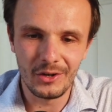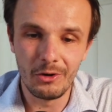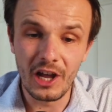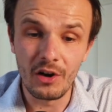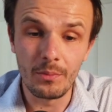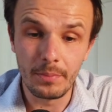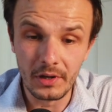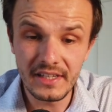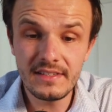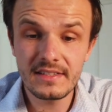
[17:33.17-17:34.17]
allow
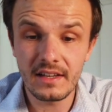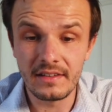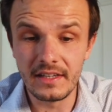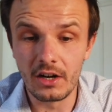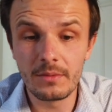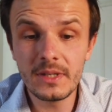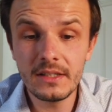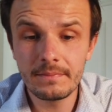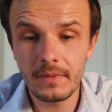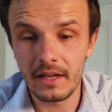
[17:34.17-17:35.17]
police and the
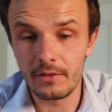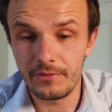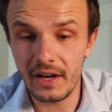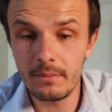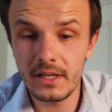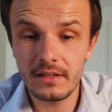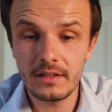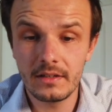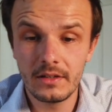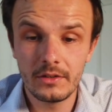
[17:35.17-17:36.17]
army and the
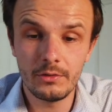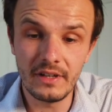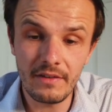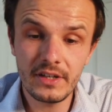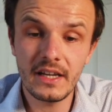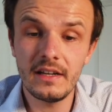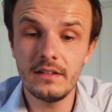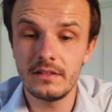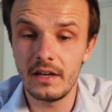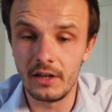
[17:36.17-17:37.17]
firemen to
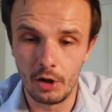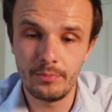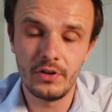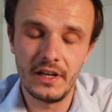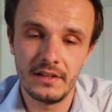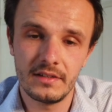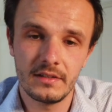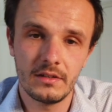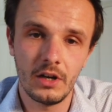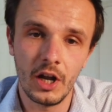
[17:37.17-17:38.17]
navigate and operate
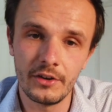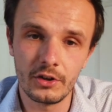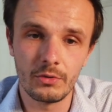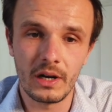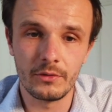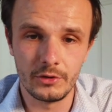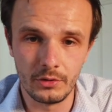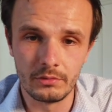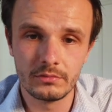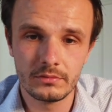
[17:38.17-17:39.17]
underground too.